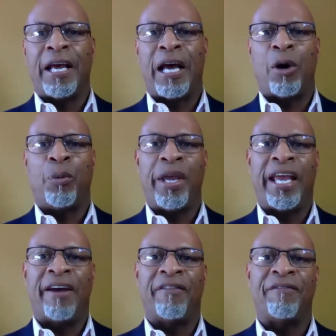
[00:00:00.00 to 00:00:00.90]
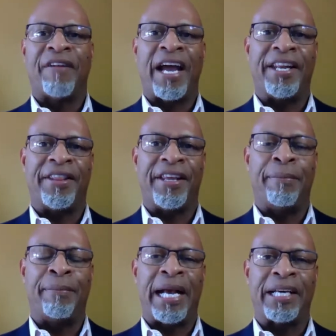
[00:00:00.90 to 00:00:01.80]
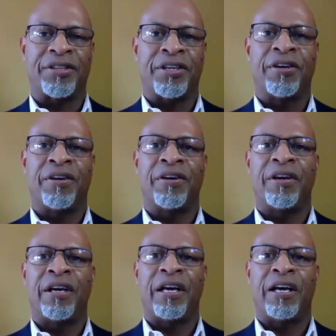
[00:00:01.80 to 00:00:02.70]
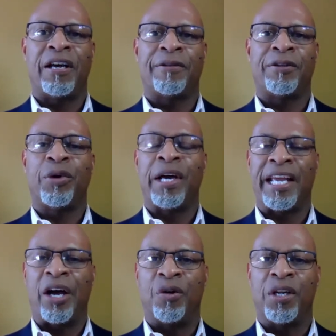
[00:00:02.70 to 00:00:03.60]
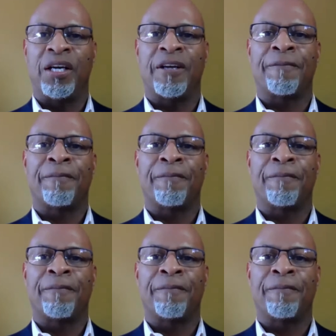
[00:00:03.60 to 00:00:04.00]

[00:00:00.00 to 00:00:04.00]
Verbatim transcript: uh, we have invited the ambassador uh, to Angola